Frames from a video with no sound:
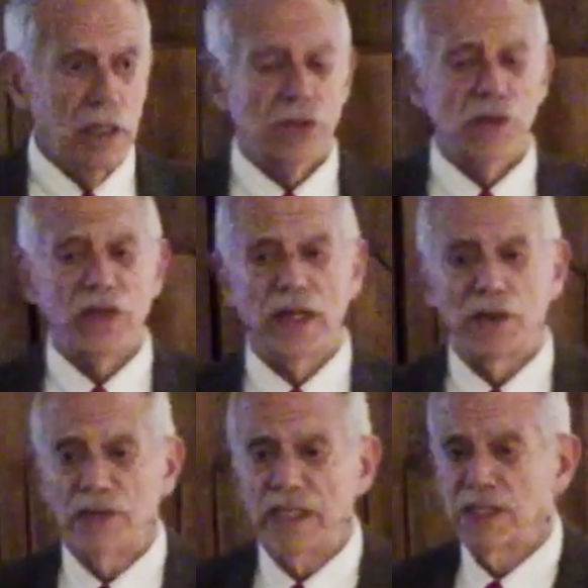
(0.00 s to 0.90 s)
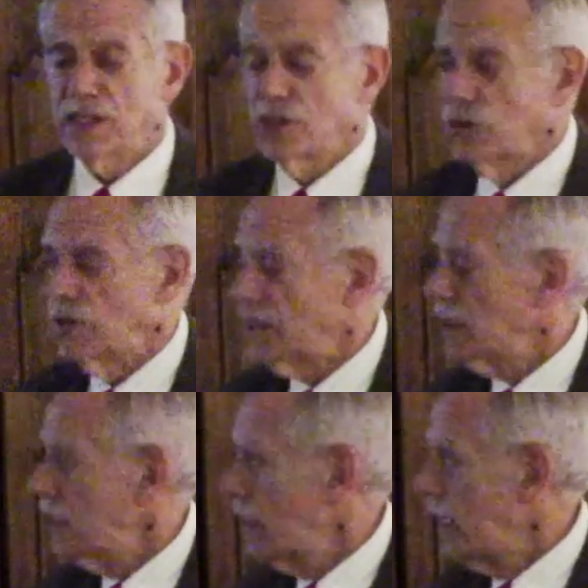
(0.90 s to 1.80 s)
So they agreed to do it.
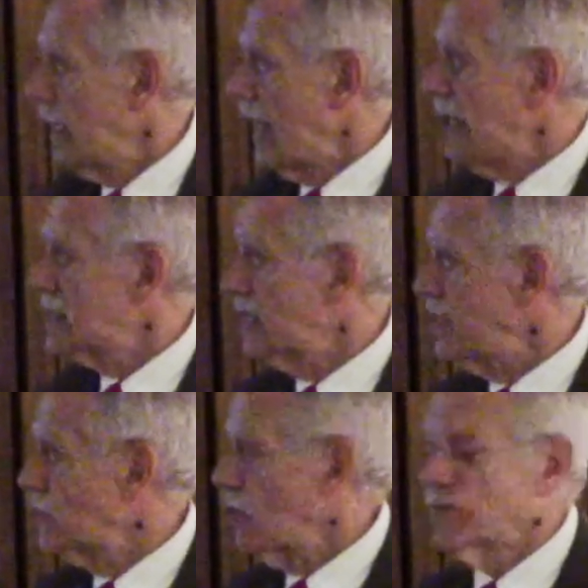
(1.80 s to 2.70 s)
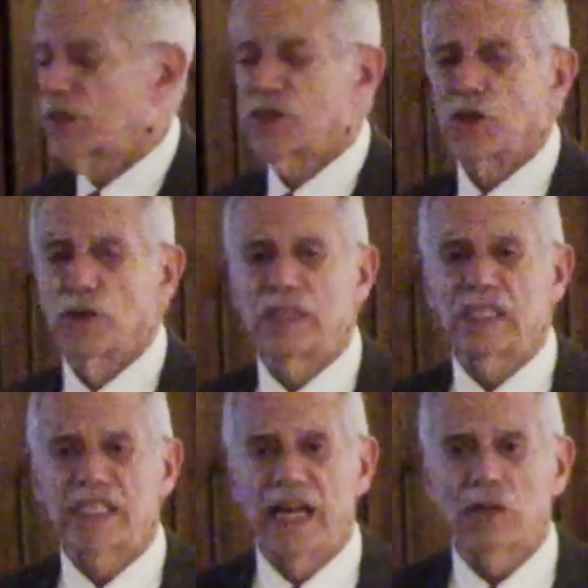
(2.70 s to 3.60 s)
As they drove the
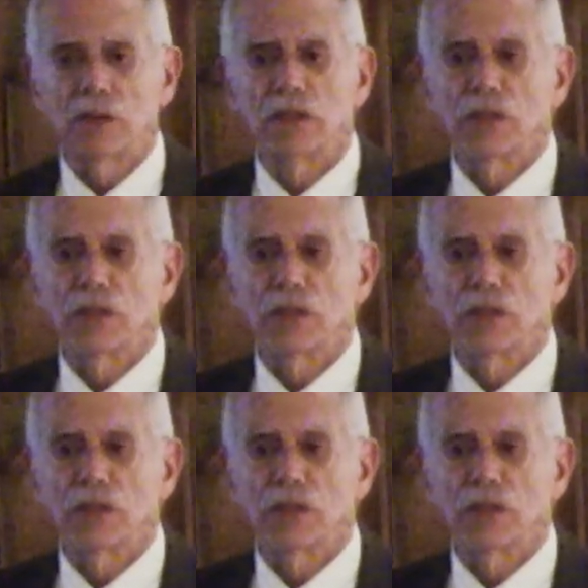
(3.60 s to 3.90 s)
Germans out,